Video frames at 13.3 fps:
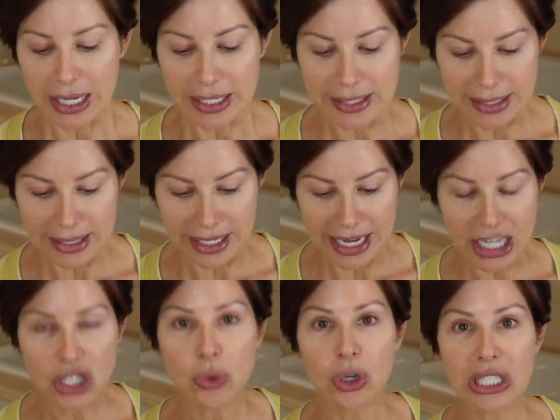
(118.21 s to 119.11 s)
Is the
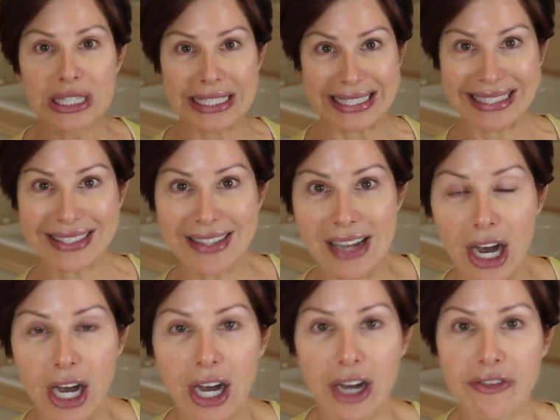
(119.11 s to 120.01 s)
actual cleaning
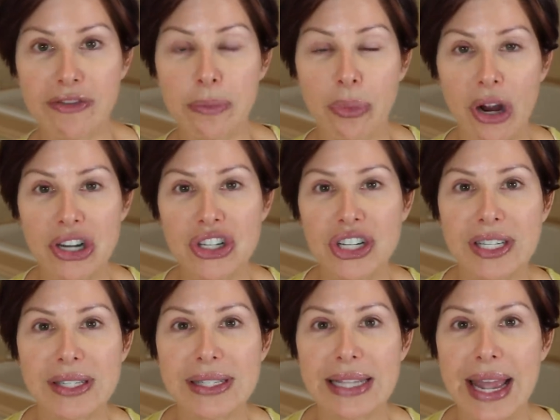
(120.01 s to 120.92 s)
of
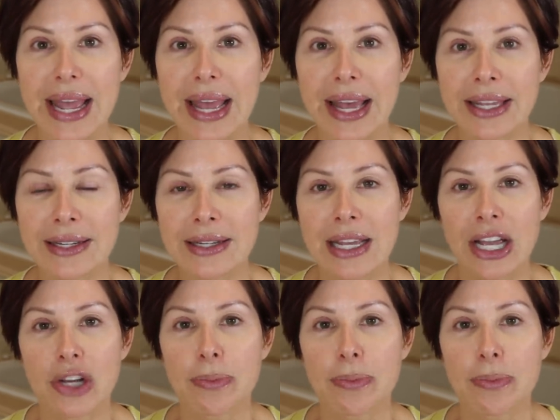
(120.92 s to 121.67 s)
brushes and